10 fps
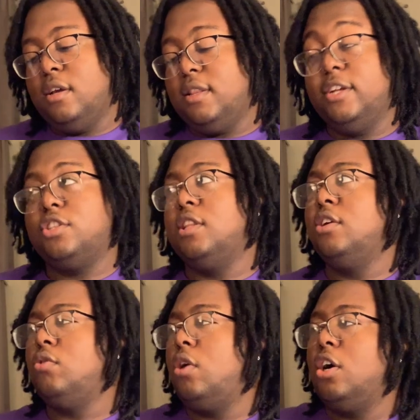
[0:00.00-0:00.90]
There's
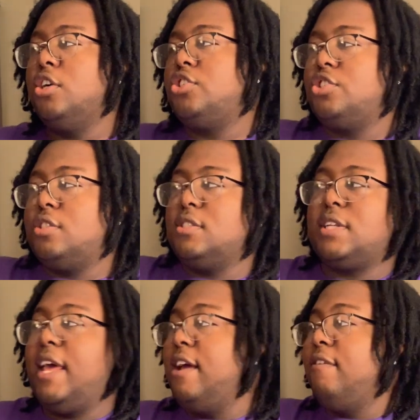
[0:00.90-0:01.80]
little arches
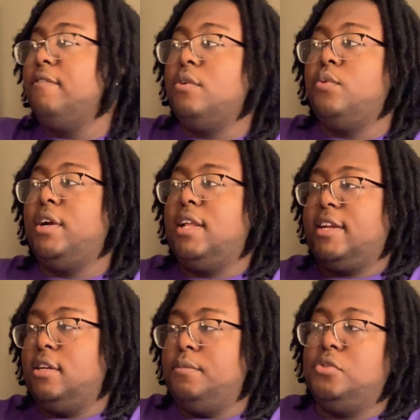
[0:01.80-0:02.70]
everywhere, like
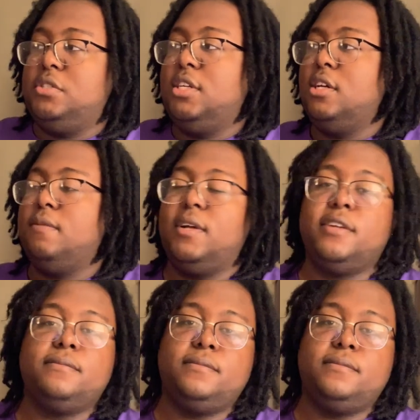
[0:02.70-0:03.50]
in the museum. Like